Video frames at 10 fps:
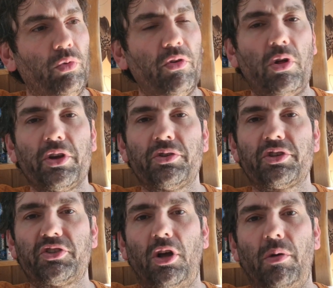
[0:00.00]
we're only going
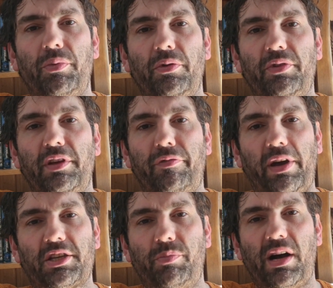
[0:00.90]
to stop the
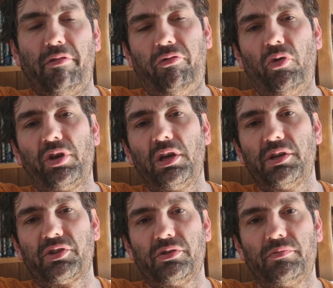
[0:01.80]
effects by 4
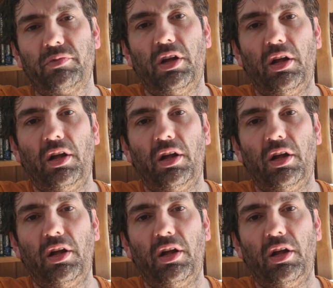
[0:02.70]
years.